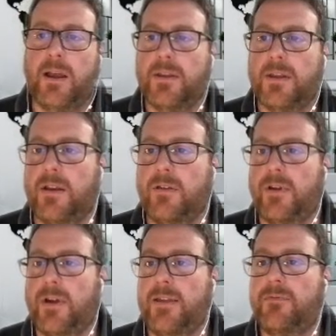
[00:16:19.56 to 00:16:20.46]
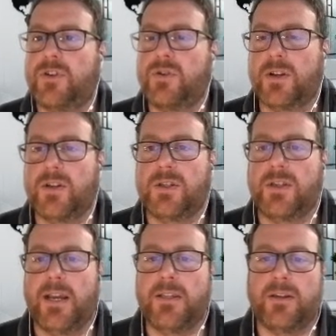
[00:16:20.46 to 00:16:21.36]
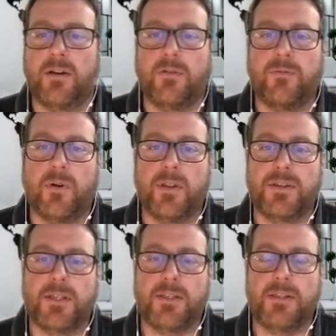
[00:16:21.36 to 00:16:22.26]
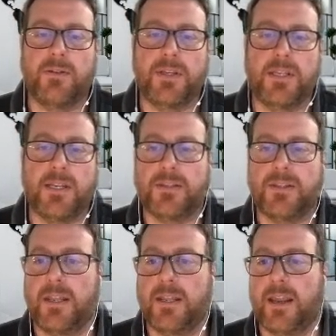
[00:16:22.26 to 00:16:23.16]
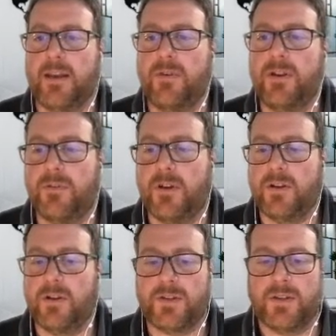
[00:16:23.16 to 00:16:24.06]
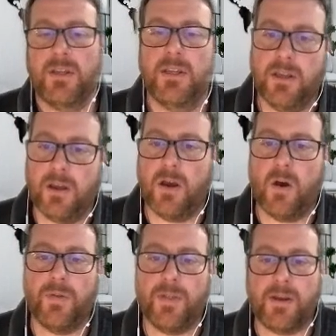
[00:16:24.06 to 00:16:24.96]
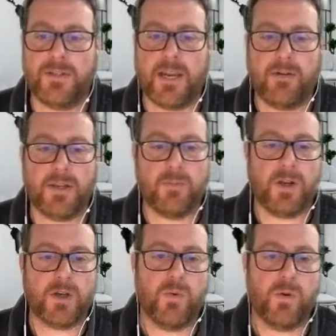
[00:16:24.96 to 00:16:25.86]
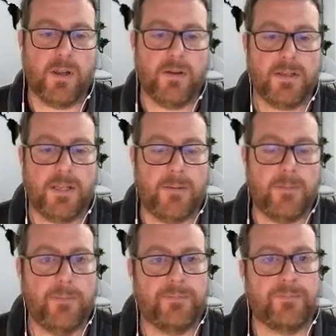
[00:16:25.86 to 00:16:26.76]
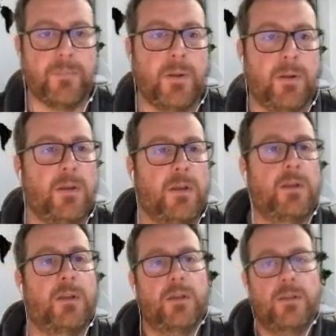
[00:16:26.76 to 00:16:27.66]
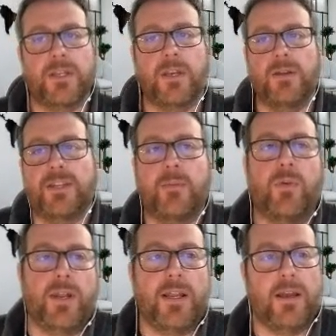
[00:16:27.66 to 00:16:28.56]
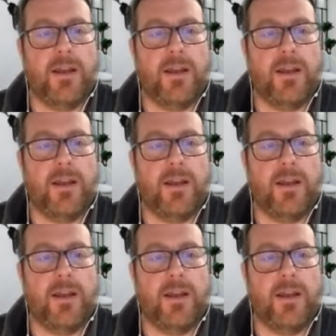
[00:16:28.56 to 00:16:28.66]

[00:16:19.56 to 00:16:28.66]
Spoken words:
kind of infrastructure sides of what the ccTLD does, then they can refocus on those areas much more closely. So in summary,